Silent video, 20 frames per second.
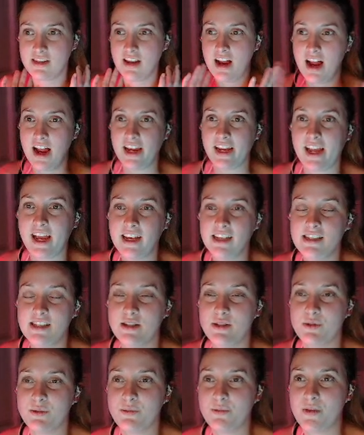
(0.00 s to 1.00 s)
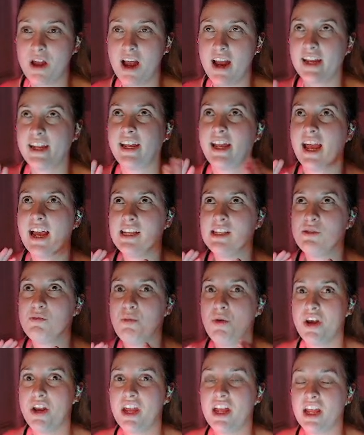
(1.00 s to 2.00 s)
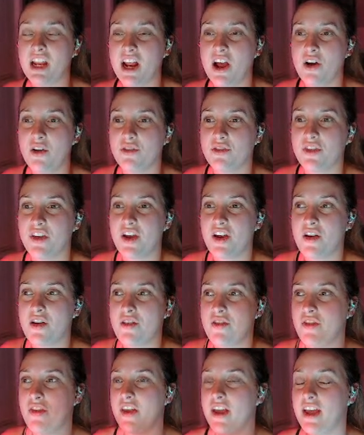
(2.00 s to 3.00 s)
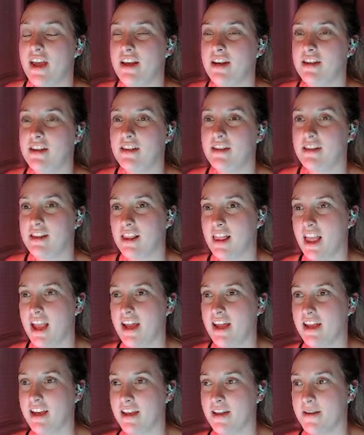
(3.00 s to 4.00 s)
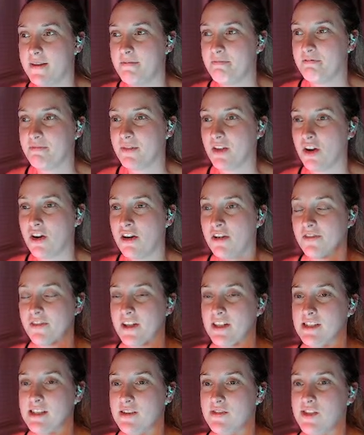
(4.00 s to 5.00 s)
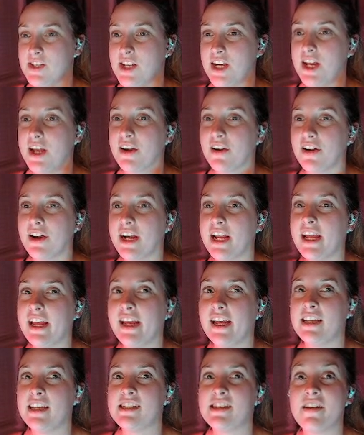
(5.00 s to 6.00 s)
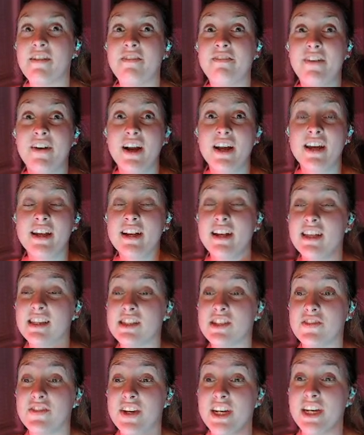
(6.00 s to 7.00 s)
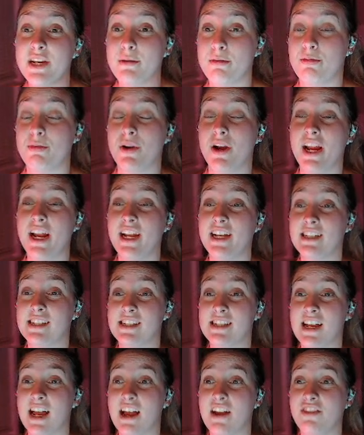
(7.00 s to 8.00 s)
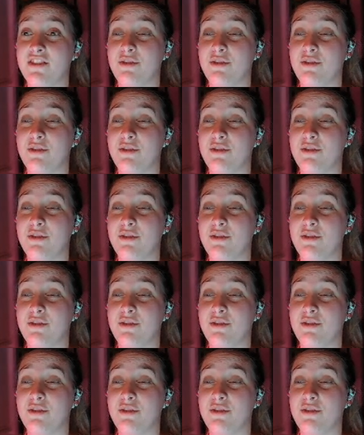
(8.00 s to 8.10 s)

I guess putting it out there that like offensive security is fun. It's fun to break stuff,